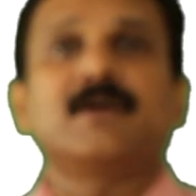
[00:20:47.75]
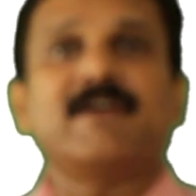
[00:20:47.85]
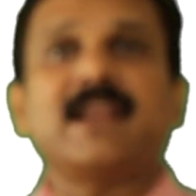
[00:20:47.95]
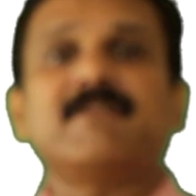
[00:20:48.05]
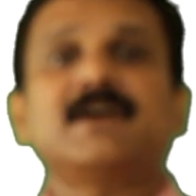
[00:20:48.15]

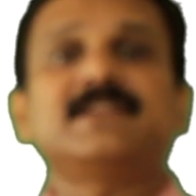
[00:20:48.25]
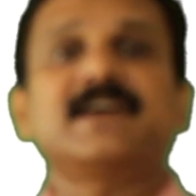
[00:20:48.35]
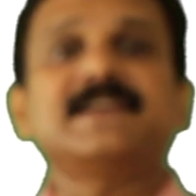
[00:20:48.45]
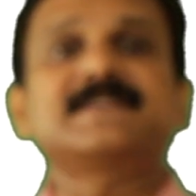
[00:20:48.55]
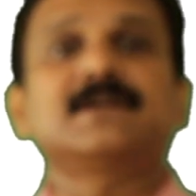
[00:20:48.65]
whenever
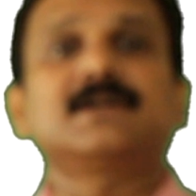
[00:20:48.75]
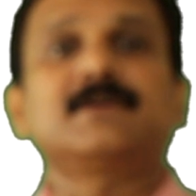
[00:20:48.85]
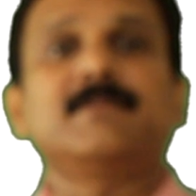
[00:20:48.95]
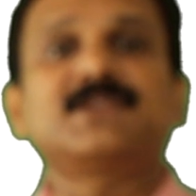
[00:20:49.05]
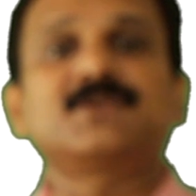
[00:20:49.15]
there is
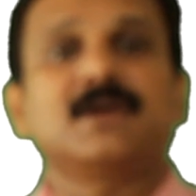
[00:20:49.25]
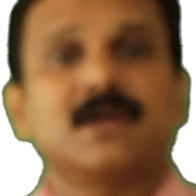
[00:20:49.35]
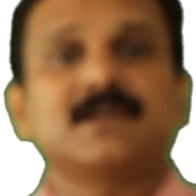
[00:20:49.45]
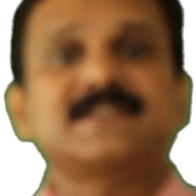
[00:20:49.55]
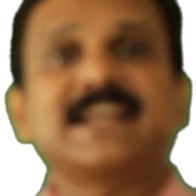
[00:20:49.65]
a
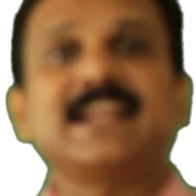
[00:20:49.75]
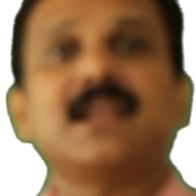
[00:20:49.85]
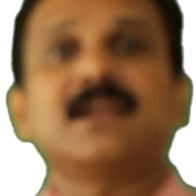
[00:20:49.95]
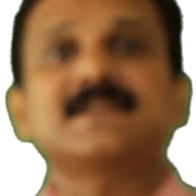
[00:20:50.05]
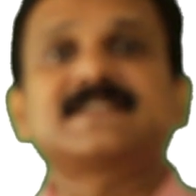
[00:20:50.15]

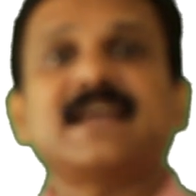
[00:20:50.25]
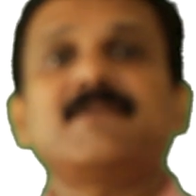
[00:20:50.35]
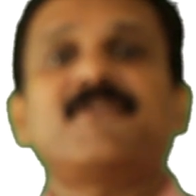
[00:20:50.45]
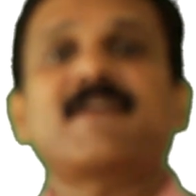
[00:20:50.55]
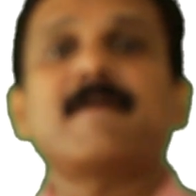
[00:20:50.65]
signal
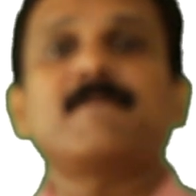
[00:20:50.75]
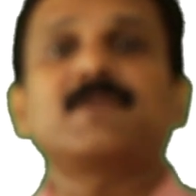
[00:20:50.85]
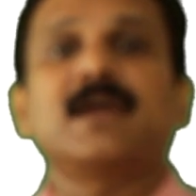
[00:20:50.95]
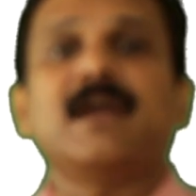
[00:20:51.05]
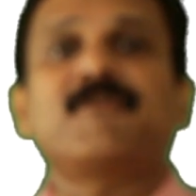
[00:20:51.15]
sent
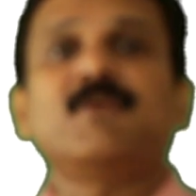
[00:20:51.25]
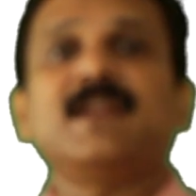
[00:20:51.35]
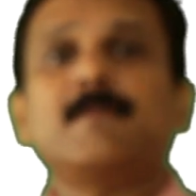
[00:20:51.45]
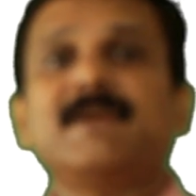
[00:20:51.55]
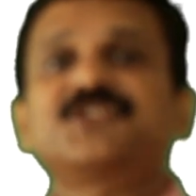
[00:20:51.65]
from a
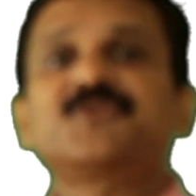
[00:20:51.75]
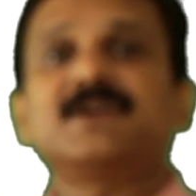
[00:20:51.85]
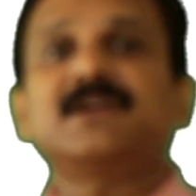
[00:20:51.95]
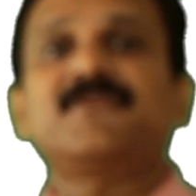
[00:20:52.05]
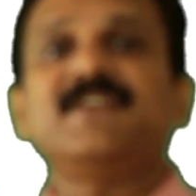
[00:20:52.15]
fully
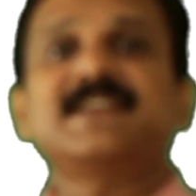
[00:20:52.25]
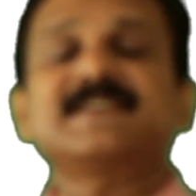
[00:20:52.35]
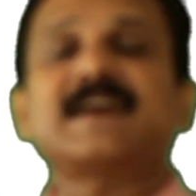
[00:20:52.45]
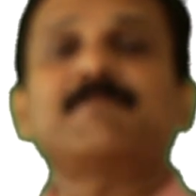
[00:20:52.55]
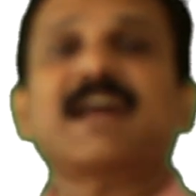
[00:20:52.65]
matured
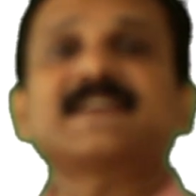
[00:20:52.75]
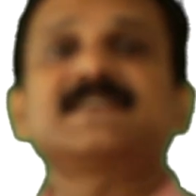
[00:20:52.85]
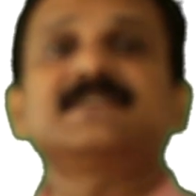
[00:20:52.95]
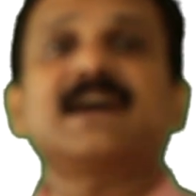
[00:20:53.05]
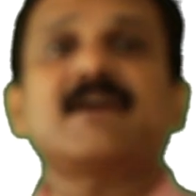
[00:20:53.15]
fetus and
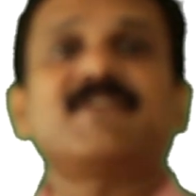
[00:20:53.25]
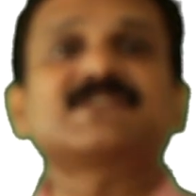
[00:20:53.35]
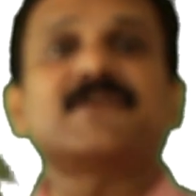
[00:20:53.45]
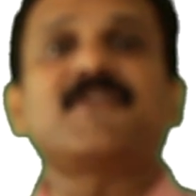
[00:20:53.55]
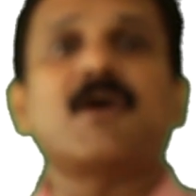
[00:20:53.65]
placenta,
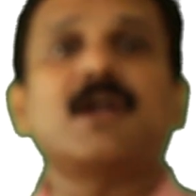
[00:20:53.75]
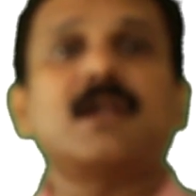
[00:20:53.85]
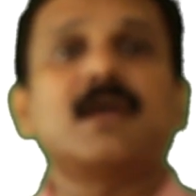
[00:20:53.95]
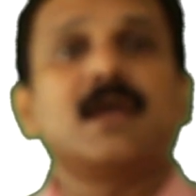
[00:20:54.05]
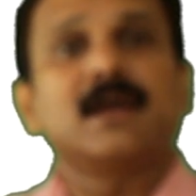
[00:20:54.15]
first of
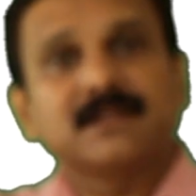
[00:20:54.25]
all,